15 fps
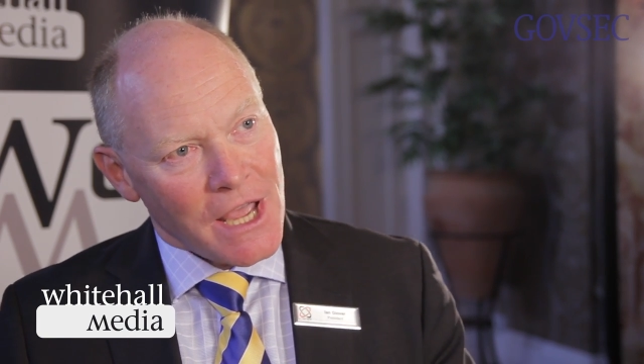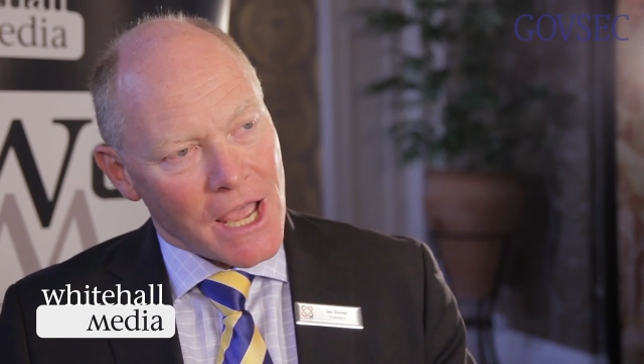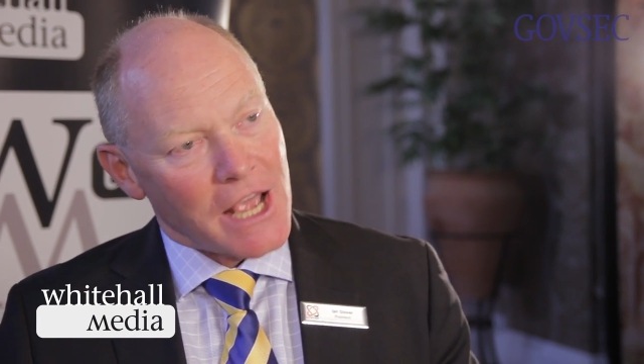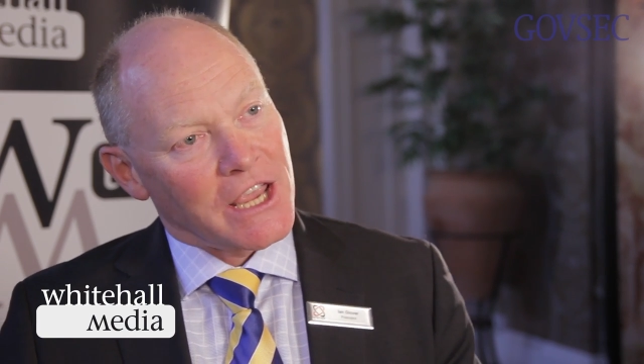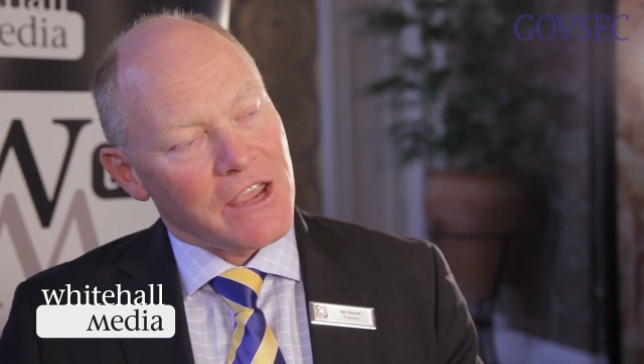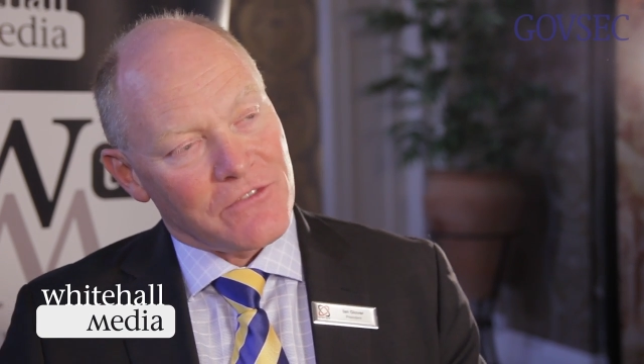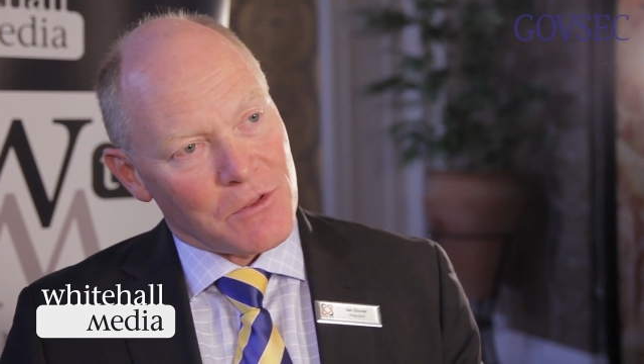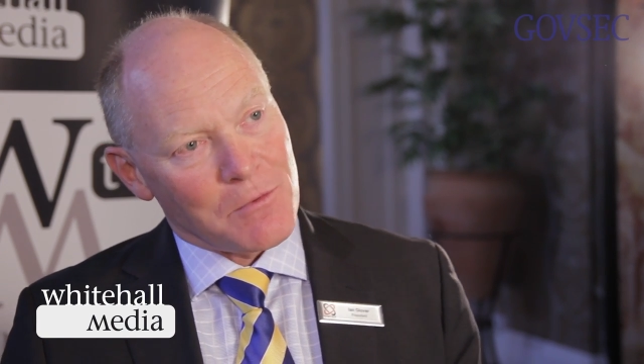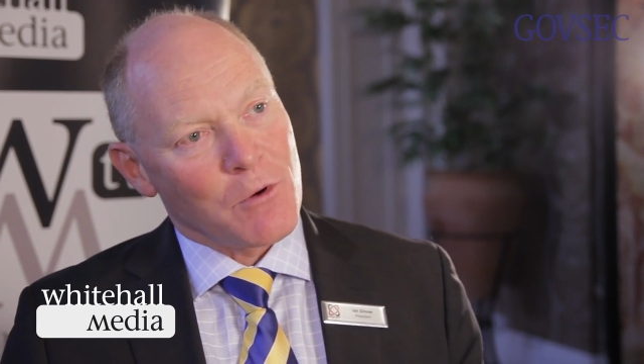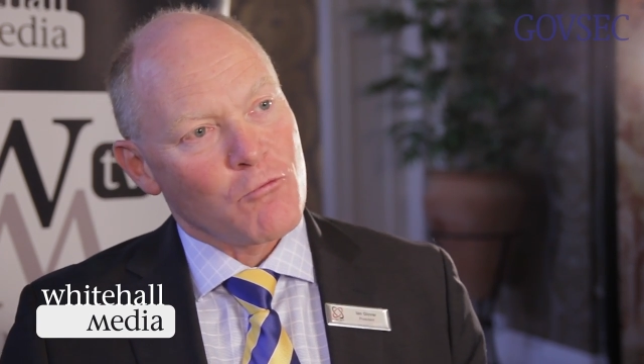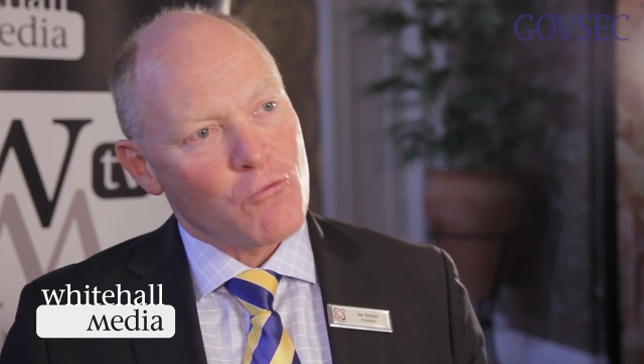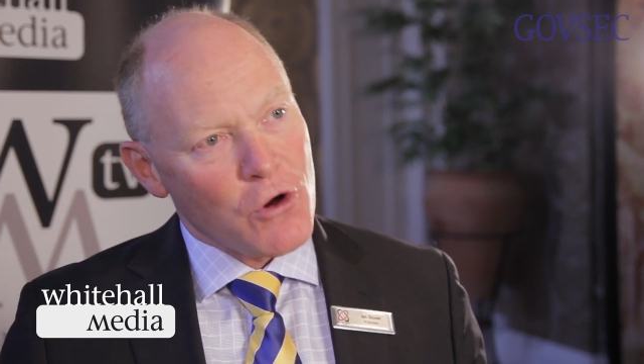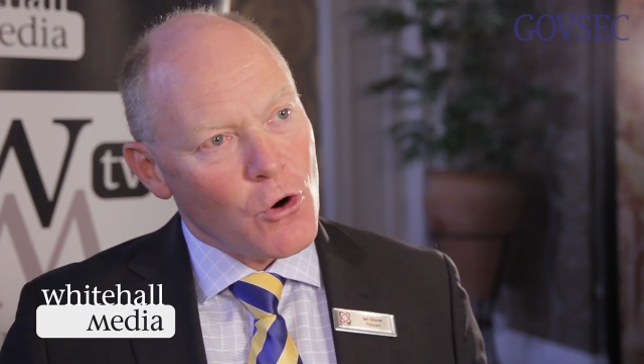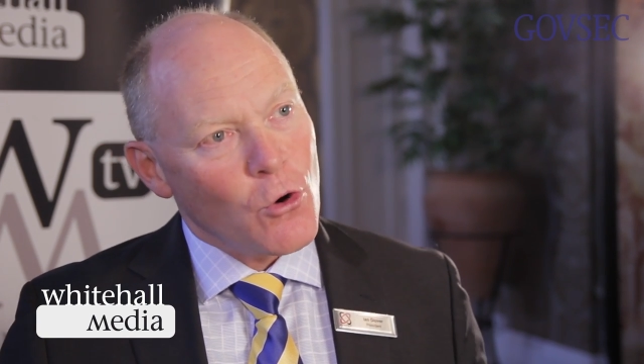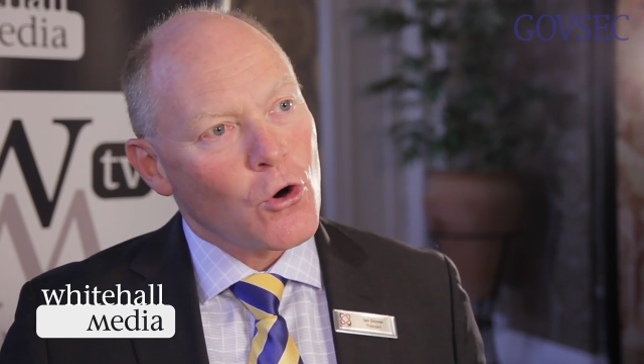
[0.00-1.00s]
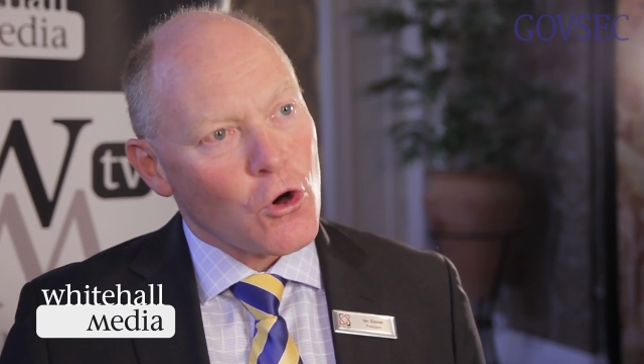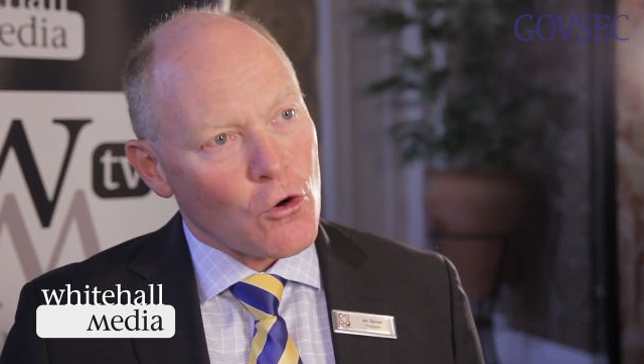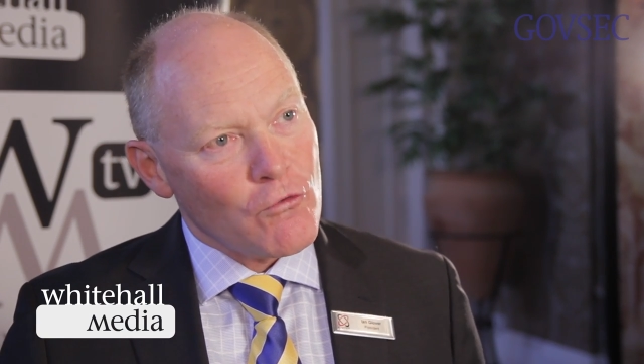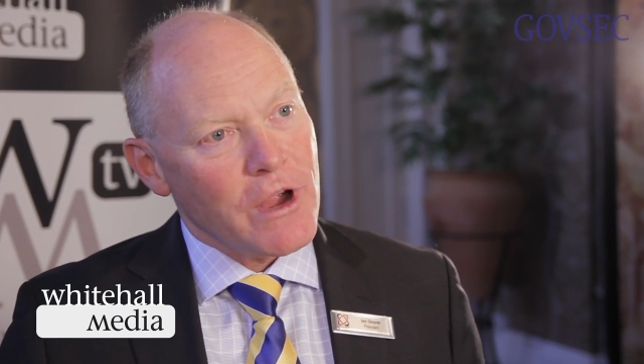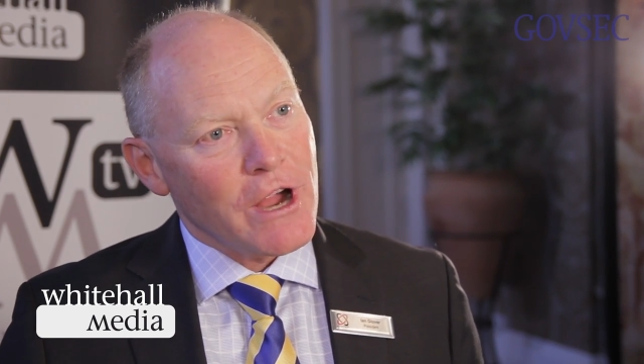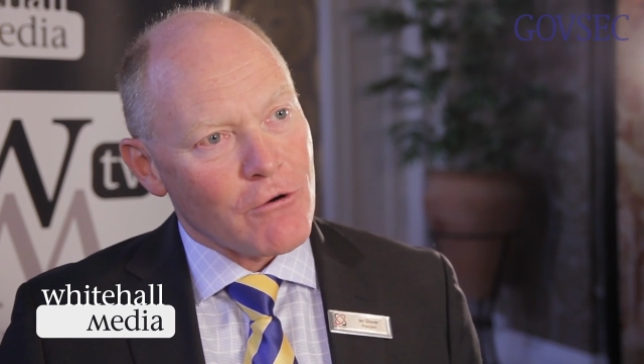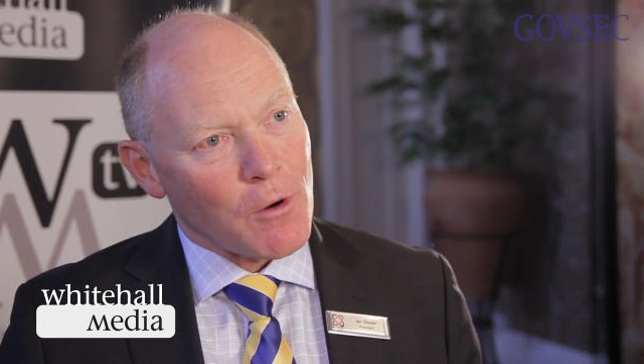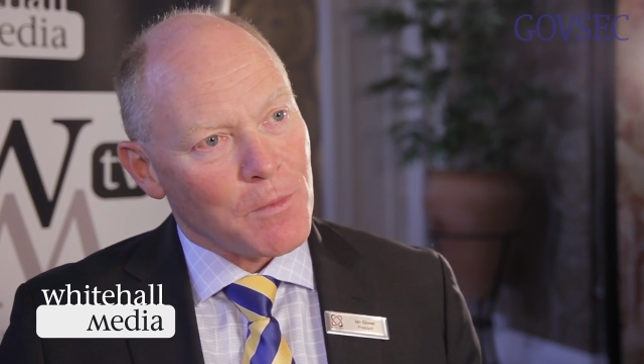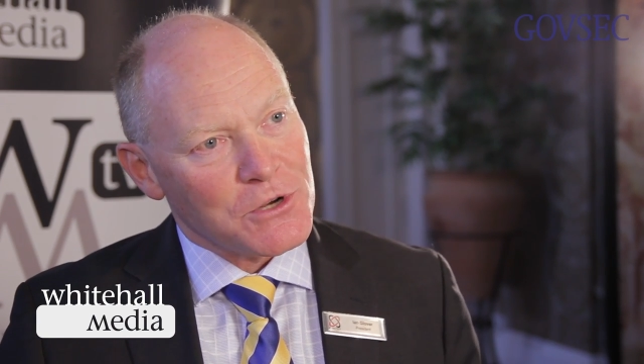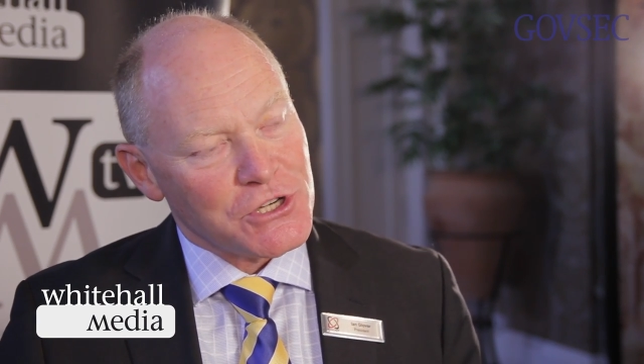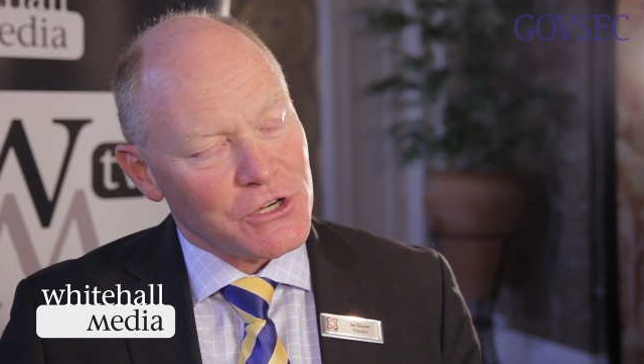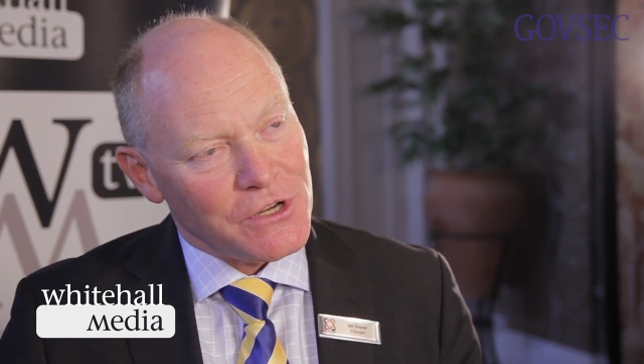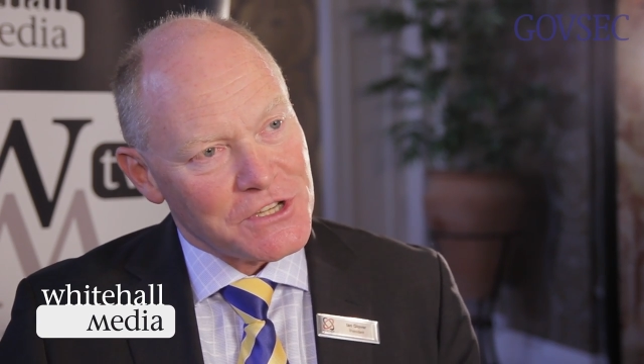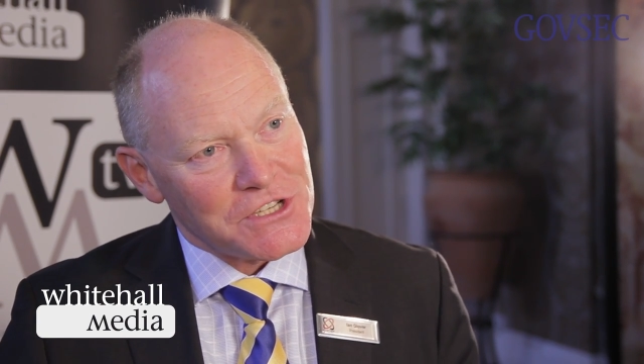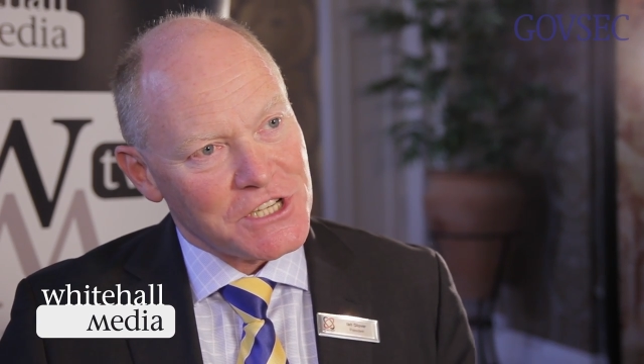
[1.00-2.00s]
and give them a real career
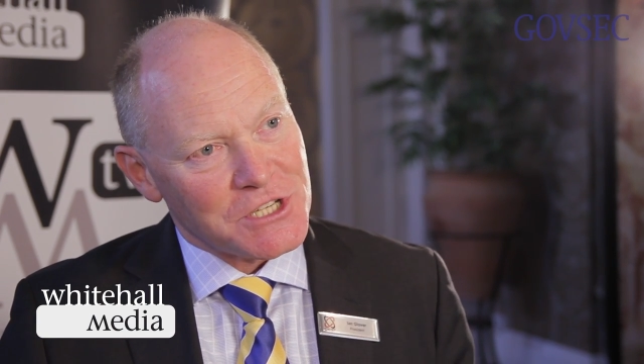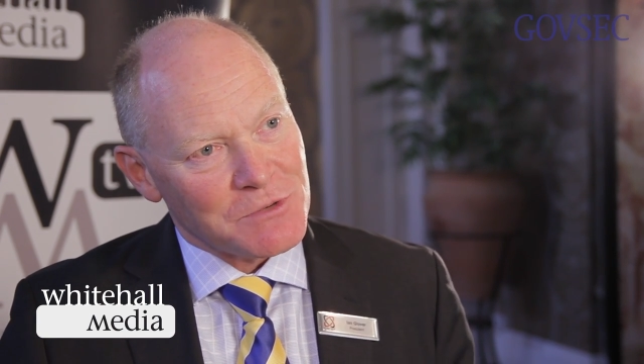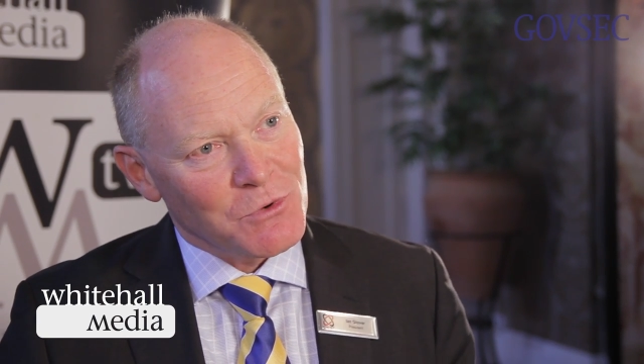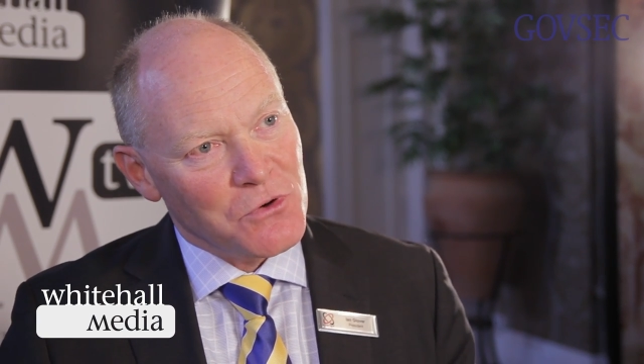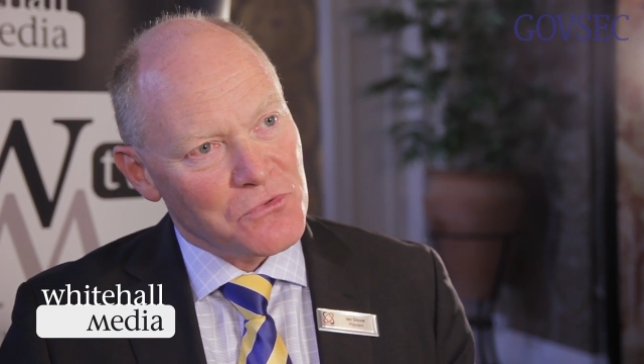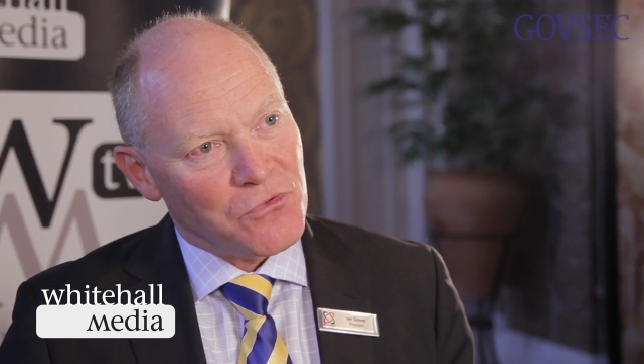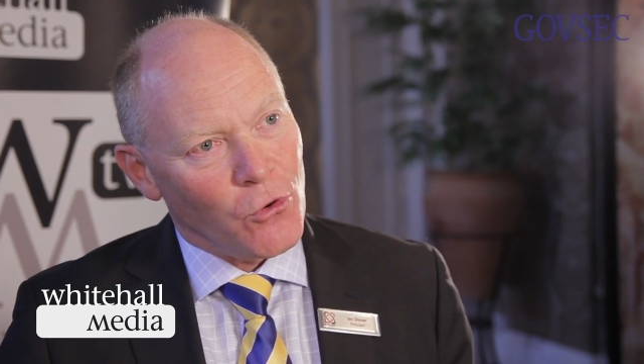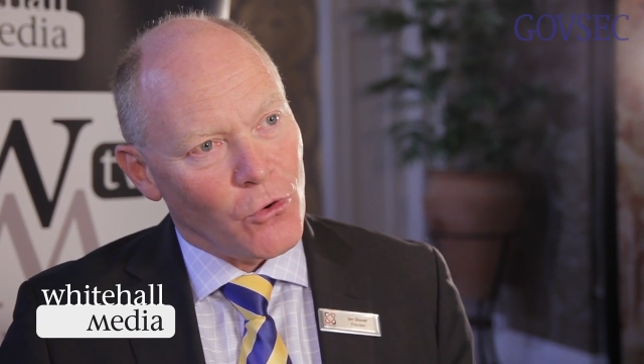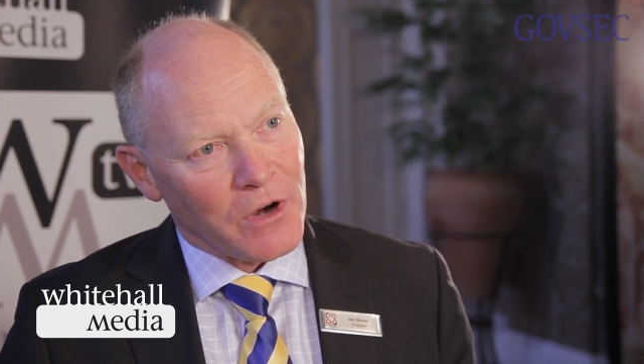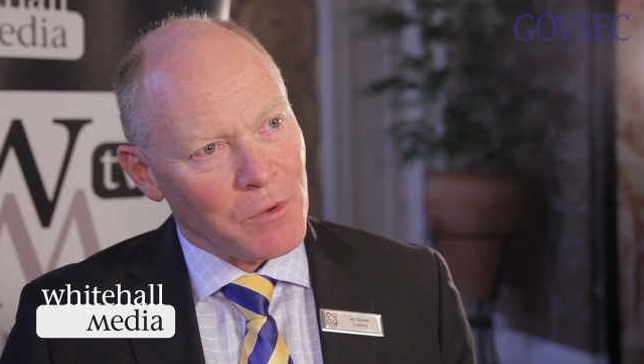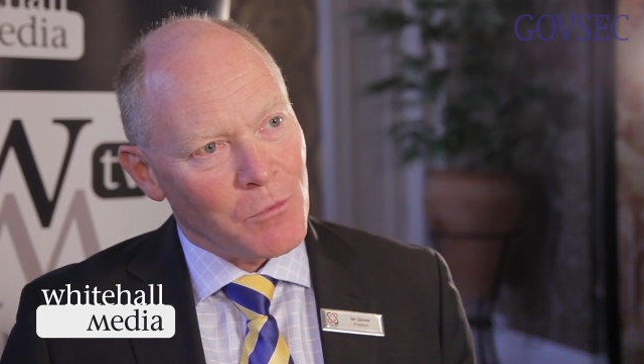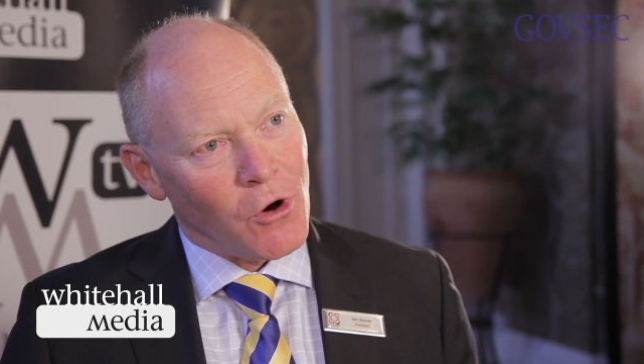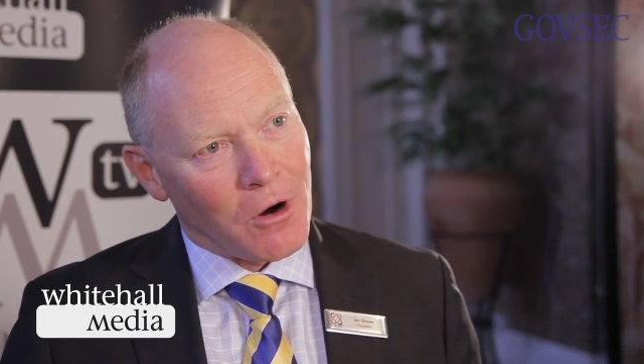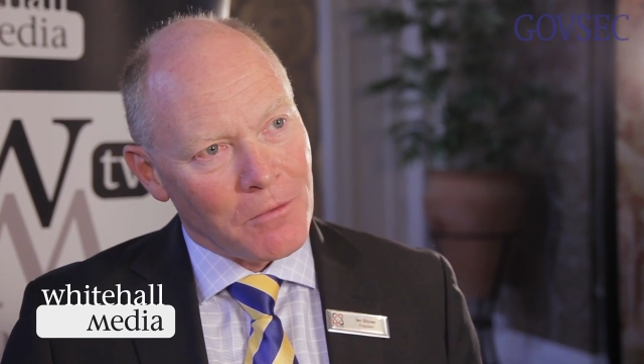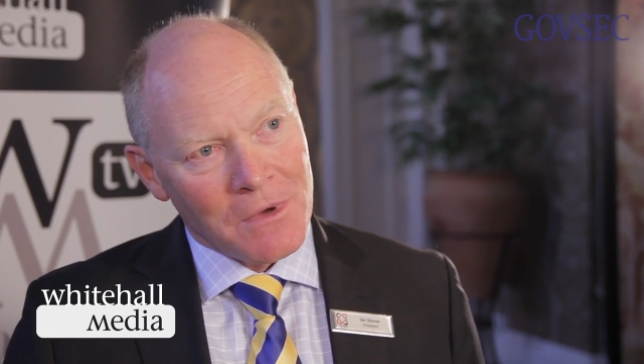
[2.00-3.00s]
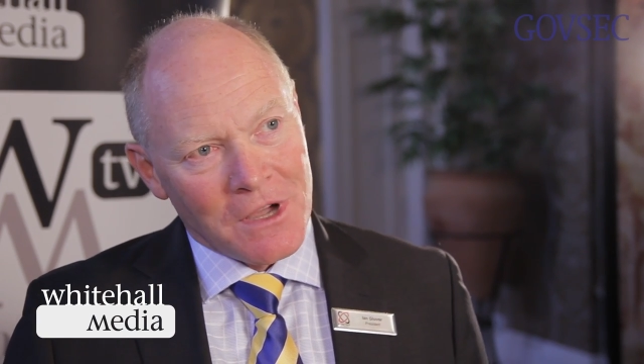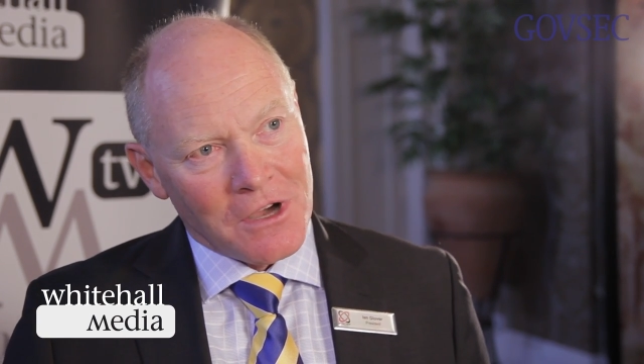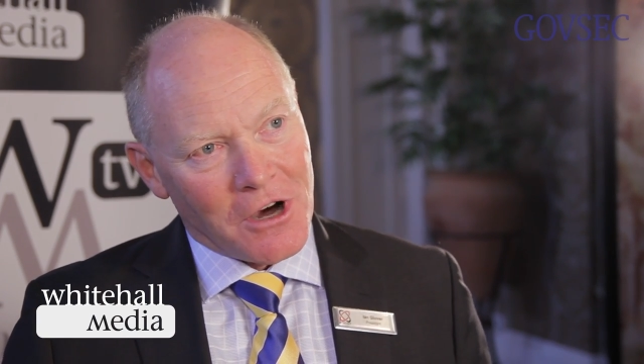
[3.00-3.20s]
opportunity to move forward in what